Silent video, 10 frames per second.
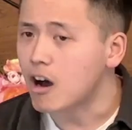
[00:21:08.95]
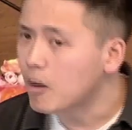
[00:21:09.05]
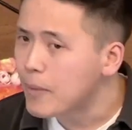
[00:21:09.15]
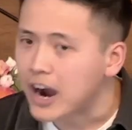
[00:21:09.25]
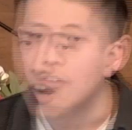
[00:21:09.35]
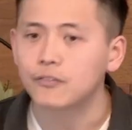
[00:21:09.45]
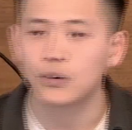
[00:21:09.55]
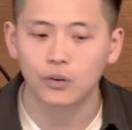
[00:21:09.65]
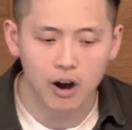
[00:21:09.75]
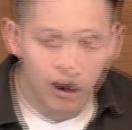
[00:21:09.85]

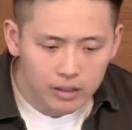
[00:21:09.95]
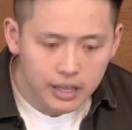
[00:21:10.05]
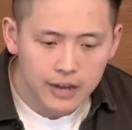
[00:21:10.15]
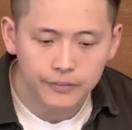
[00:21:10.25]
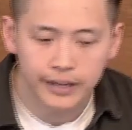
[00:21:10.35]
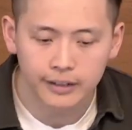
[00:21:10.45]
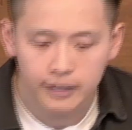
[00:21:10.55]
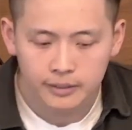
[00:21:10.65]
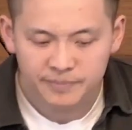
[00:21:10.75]
all-powerful, all-loving,